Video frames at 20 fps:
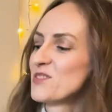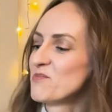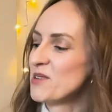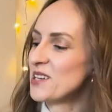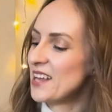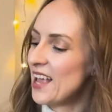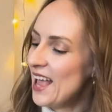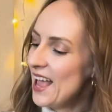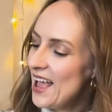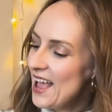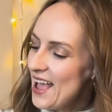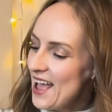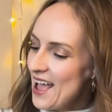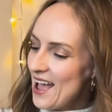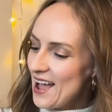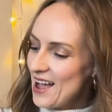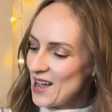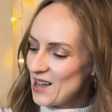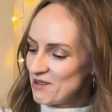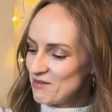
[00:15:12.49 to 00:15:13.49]
but
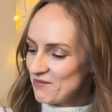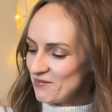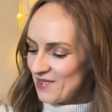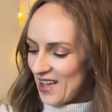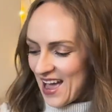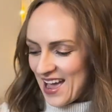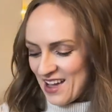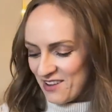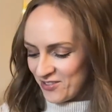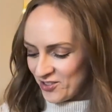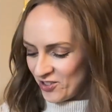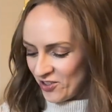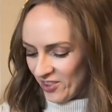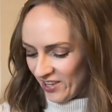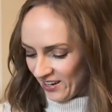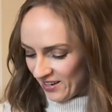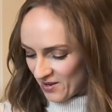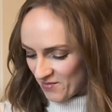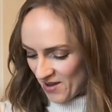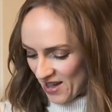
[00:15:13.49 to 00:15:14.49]
I have to
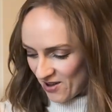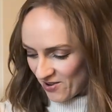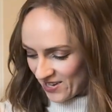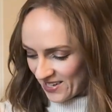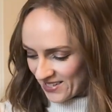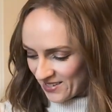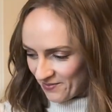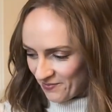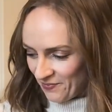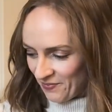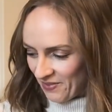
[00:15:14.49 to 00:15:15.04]
think about it.